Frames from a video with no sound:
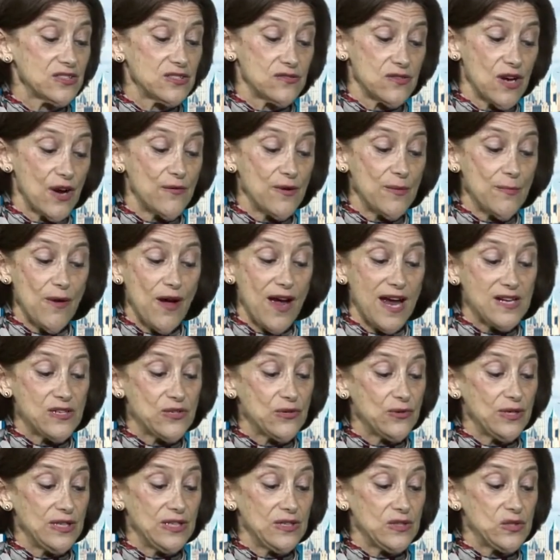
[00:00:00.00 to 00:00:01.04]
a
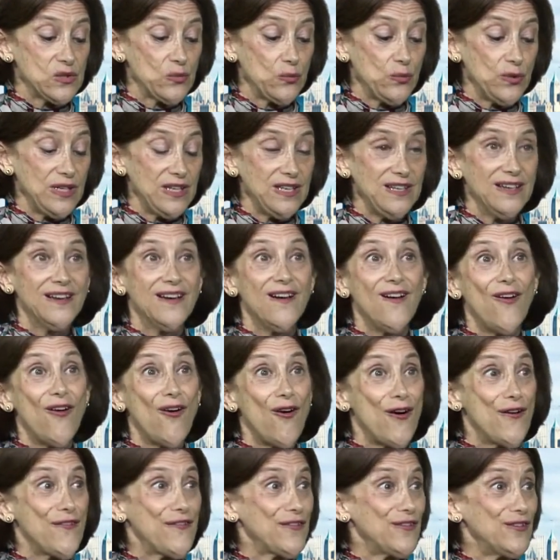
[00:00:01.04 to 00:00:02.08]
reminder is we
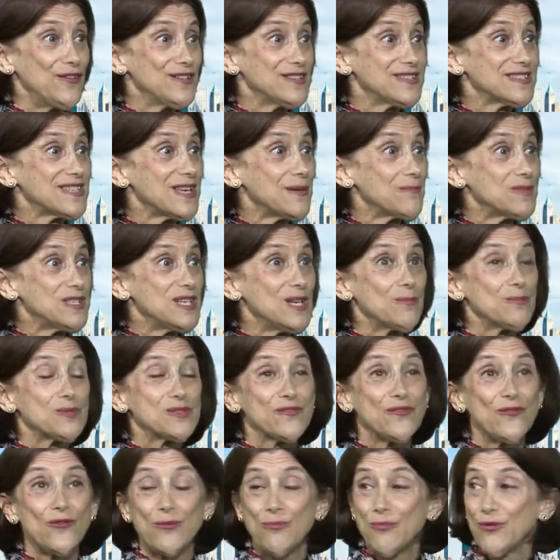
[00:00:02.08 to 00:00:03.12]
offered some tips
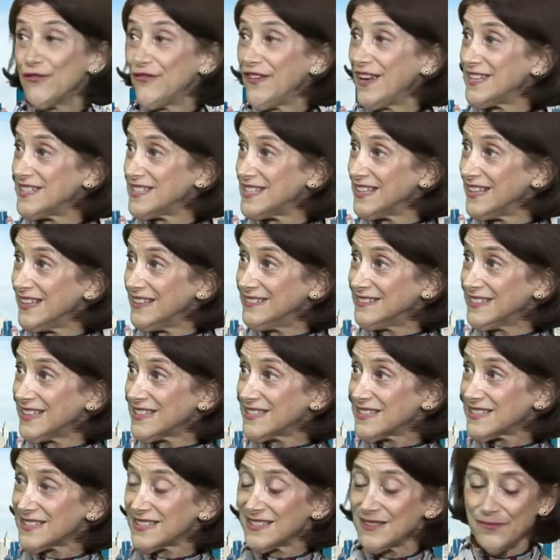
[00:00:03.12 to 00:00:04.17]
for preventing
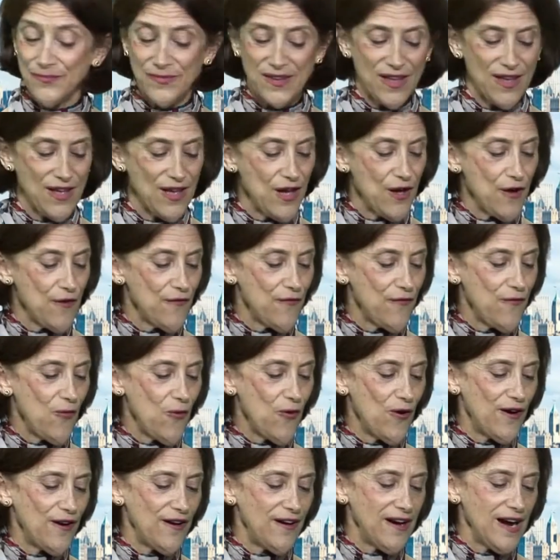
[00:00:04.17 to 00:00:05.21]
illness,
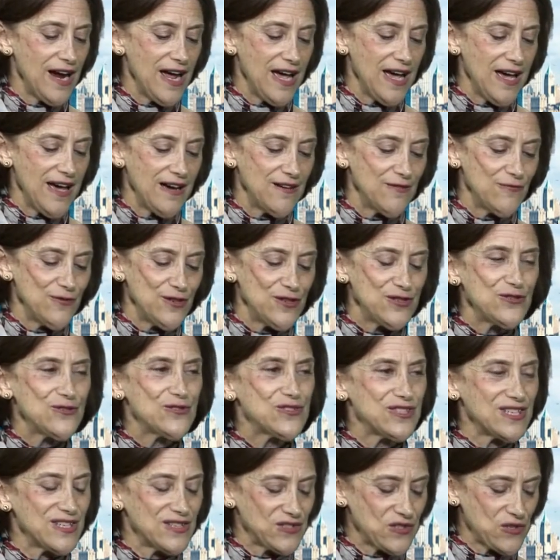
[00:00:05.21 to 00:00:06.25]
for
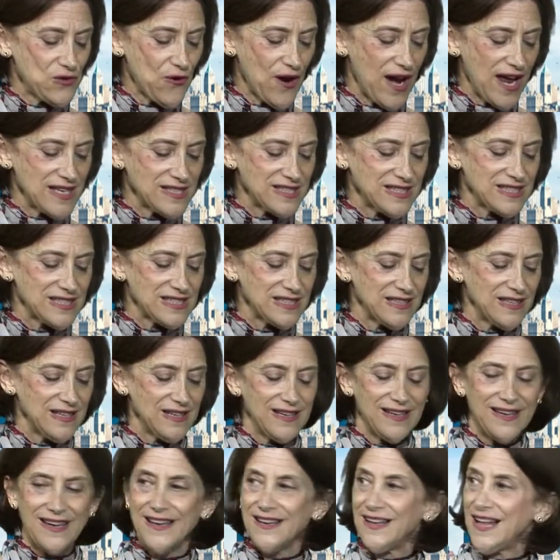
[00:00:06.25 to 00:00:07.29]
reducing stress,
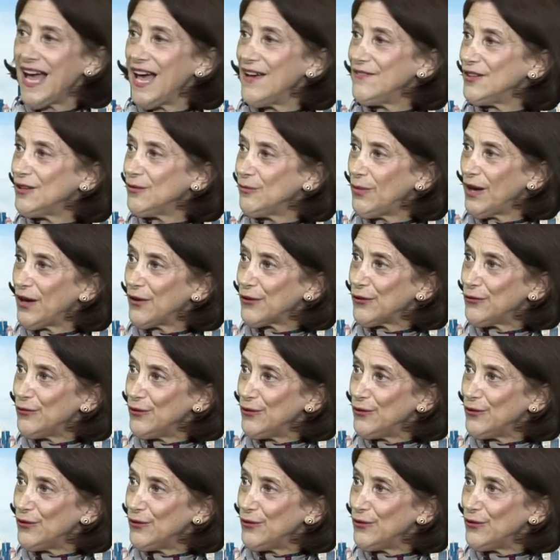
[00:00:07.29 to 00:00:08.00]
having better